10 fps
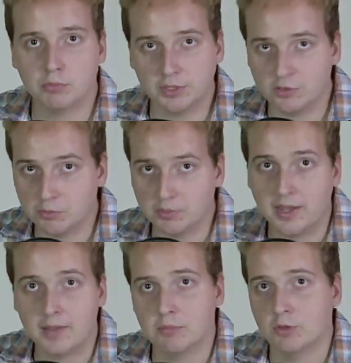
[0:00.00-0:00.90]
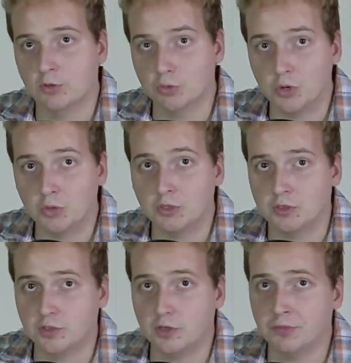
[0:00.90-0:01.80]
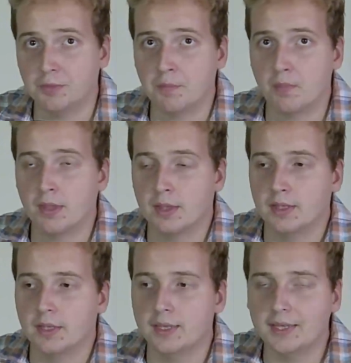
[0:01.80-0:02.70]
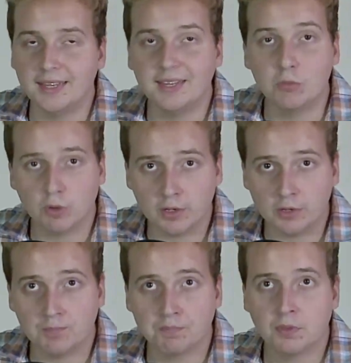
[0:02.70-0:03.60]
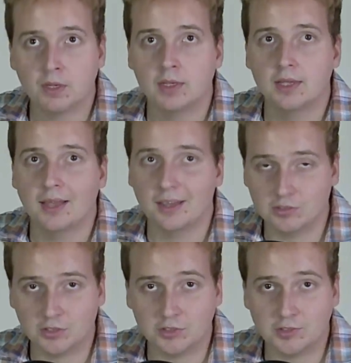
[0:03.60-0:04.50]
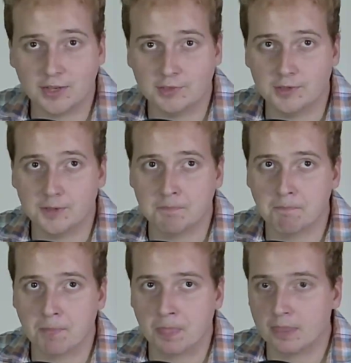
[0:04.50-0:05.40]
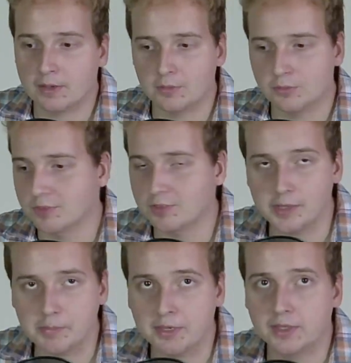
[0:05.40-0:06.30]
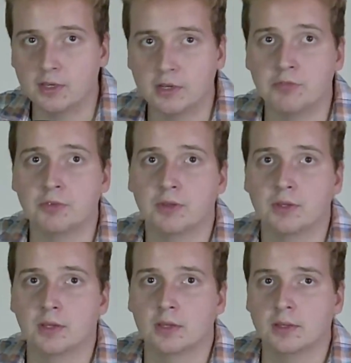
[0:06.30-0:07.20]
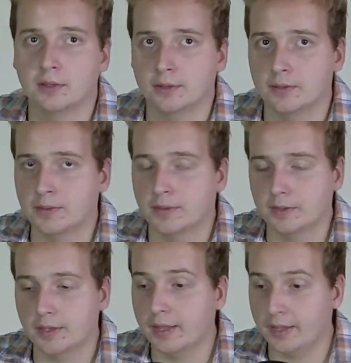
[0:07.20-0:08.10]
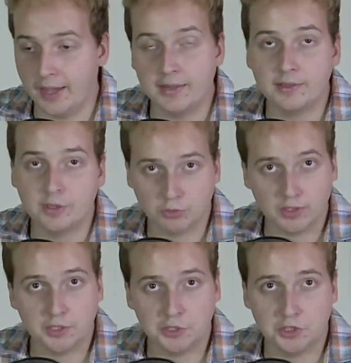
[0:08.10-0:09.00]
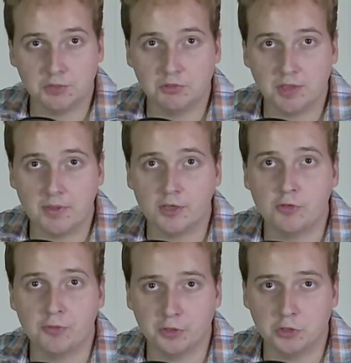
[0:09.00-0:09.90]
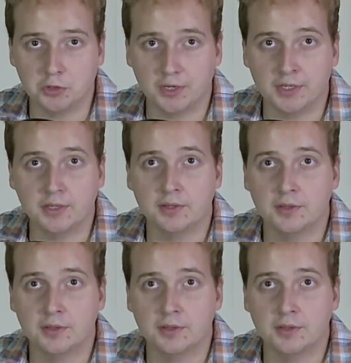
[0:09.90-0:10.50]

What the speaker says: putting some time to grow yourself, eating well, exercising, sleeping enough, ending relationships that make you feel drained,